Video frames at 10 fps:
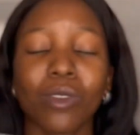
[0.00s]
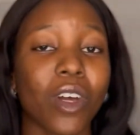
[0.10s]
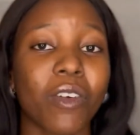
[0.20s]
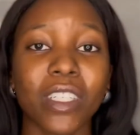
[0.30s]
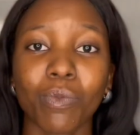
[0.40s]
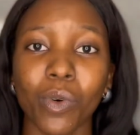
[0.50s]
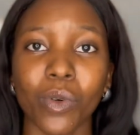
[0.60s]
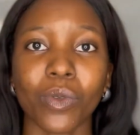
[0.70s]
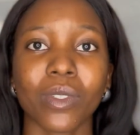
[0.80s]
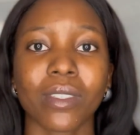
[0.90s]
storage
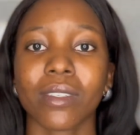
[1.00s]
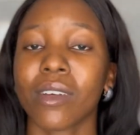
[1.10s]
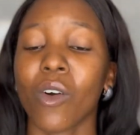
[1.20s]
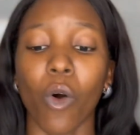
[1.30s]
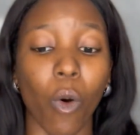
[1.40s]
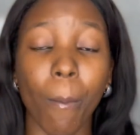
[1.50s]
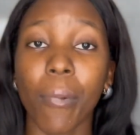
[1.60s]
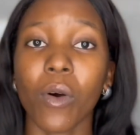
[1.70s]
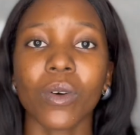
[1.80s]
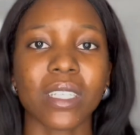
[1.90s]
bowls or
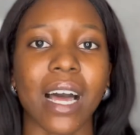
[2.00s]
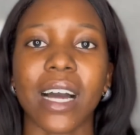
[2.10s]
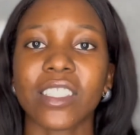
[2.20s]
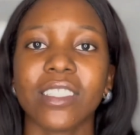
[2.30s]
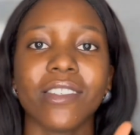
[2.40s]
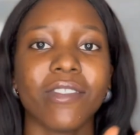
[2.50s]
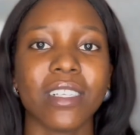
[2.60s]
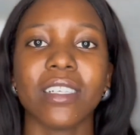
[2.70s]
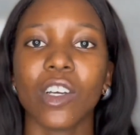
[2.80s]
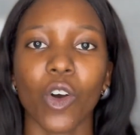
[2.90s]
bowls are actually
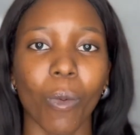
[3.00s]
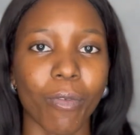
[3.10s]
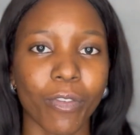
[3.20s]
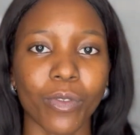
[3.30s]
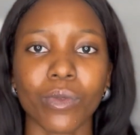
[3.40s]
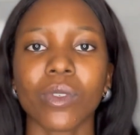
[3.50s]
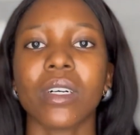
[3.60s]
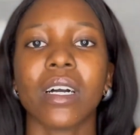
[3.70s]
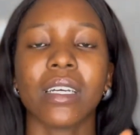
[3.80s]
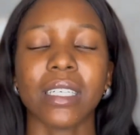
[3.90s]
really helpful
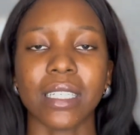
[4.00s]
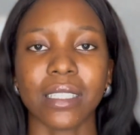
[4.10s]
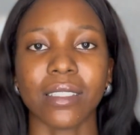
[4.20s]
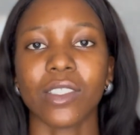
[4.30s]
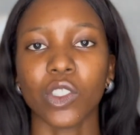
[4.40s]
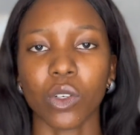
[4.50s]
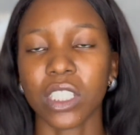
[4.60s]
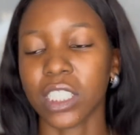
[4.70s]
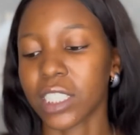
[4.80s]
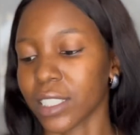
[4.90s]
in your
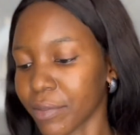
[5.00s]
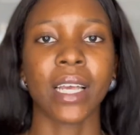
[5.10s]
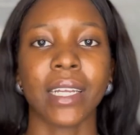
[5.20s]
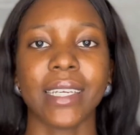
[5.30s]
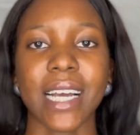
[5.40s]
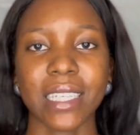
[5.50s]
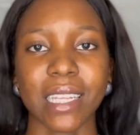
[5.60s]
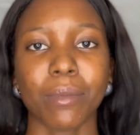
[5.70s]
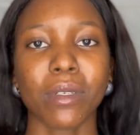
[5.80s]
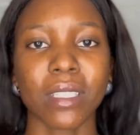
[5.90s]
kitchen. Next,
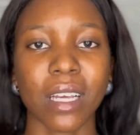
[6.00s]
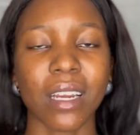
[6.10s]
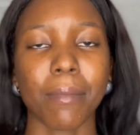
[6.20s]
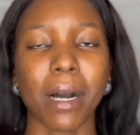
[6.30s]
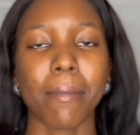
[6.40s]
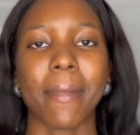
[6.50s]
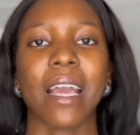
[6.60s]
I'm going to be talking about my